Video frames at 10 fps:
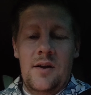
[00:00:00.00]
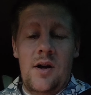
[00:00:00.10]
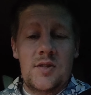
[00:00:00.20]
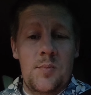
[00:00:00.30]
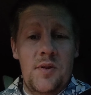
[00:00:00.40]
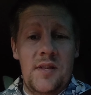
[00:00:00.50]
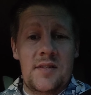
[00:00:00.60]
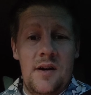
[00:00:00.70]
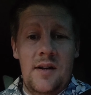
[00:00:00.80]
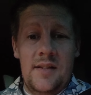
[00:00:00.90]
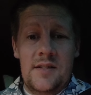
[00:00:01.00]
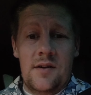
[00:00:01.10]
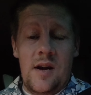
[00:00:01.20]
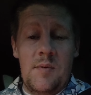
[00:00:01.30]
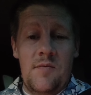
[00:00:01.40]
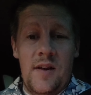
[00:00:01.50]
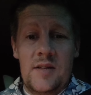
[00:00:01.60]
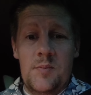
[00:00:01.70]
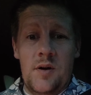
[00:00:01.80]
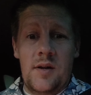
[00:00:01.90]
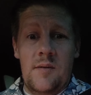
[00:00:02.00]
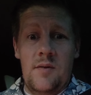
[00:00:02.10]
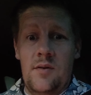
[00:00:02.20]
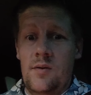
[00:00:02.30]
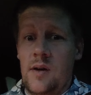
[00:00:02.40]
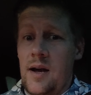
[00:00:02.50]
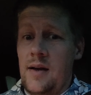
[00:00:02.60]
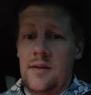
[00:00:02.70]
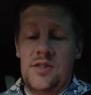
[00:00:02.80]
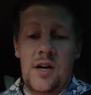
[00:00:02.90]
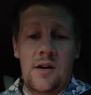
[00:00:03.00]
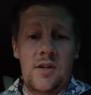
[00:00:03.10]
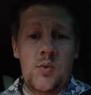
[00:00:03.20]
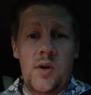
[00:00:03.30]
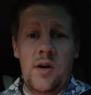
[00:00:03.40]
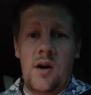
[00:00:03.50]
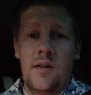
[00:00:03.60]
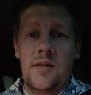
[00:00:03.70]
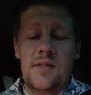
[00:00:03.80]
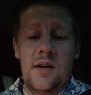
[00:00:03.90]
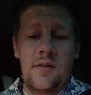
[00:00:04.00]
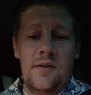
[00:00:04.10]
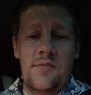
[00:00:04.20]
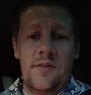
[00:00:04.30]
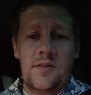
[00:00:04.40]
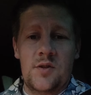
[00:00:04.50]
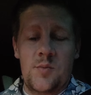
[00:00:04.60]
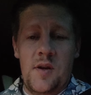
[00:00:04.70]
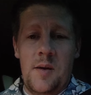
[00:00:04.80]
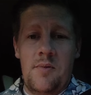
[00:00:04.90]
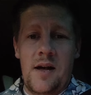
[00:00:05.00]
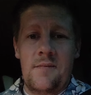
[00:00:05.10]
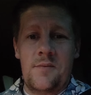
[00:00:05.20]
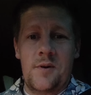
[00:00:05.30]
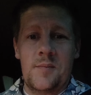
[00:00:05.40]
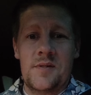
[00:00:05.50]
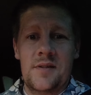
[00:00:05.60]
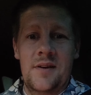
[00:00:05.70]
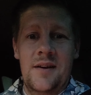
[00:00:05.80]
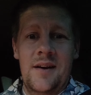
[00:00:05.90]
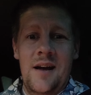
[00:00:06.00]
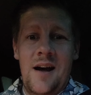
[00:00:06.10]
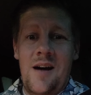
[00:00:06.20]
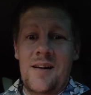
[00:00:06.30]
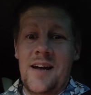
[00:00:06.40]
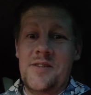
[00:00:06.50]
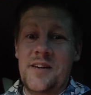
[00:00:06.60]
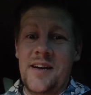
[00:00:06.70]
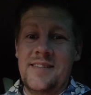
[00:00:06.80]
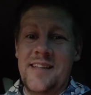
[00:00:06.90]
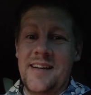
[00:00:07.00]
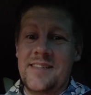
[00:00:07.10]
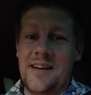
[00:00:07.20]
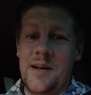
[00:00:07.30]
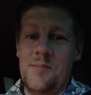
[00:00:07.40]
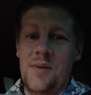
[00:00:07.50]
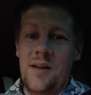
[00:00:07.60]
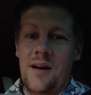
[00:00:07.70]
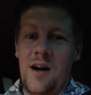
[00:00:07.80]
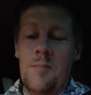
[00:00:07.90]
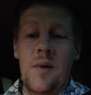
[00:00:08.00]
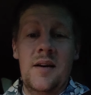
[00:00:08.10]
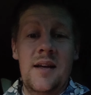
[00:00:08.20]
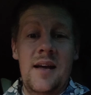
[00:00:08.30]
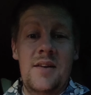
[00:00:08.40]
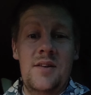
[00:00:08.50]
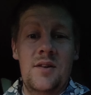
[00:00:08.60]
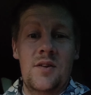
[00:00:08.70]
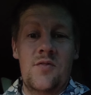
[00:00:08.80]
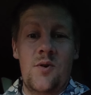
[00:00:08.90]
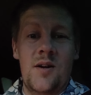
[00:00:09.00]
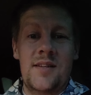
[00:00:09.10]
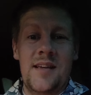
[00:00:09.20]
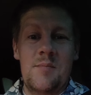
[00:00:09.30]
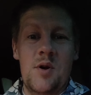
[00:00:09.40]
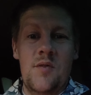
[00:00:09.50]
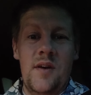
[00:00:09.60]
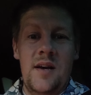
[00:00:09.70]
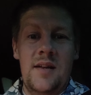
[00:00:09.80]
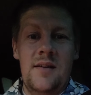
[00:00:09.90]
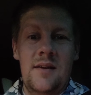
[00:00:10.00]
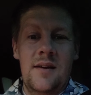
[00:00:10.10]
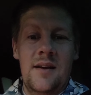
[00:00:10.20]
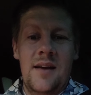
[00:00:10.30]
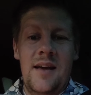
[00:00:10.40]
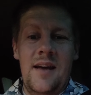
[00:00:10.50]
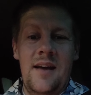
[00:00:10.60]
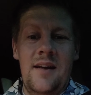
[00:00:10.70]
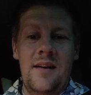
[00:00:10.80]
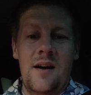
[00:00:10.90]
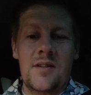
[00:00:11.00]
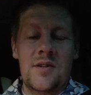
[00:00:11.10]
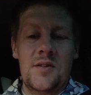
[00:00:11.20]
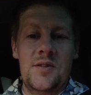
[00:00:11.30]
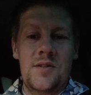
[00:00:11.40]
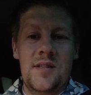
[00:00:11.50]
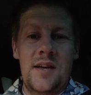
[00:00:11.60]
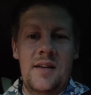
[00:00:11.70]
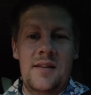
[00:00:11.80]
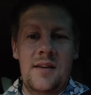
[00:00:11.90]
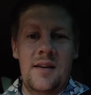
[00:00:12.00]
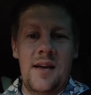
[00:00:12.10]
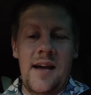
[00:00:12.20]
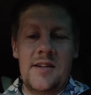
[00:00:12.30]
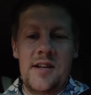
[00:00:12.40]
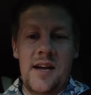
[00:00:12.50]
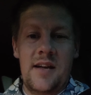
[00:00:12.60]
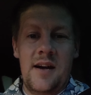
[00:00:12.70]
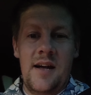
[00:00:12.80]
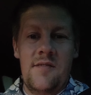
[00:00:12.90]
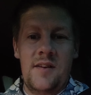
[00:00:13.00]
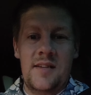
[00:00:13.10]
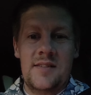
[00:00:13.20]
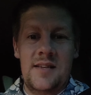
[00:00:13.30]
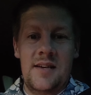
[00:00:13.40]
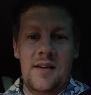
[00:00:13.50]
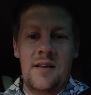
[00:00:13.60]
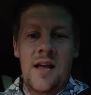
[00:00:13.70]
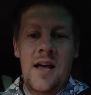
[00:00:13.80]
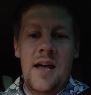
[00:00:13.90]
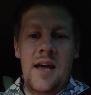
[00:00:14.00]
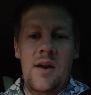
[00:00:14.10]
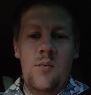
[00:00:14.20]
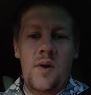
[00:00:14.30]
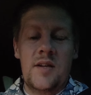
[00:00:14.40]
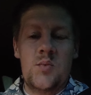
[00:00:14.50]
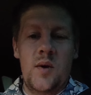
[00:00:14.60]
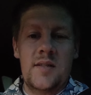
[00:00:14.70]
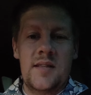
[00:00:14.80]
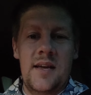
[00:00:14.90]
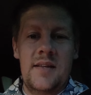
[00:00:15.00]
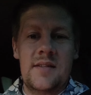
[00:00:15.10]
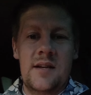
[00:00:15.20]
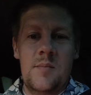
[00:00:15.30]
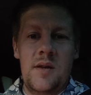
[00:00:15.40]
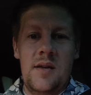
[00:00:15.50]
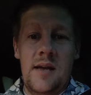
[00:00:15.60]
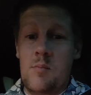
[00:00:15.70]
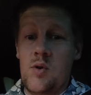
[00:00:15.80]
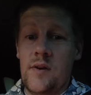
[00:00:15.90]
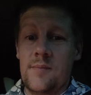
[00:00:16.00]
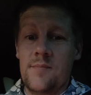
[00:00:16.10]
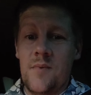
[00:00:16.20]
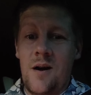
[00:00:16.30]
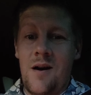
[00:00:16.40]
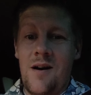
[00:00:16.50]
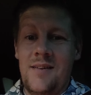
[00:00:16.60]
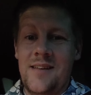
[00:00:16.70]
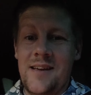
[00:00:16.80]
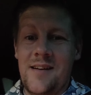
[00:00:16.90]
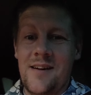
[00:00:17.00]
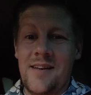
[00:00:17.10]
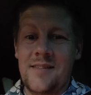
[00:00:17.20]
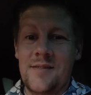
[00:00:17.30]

also put this on Instagram and Facebook and share it on Twitter, all these other different social media platforms. I'll catch you guys next time on Monday. Look forward to Get Motivated, and also on Tuesday to hashtag IFNSTL, and next Wednesday is going to be Get Moving. All right, take care, guys.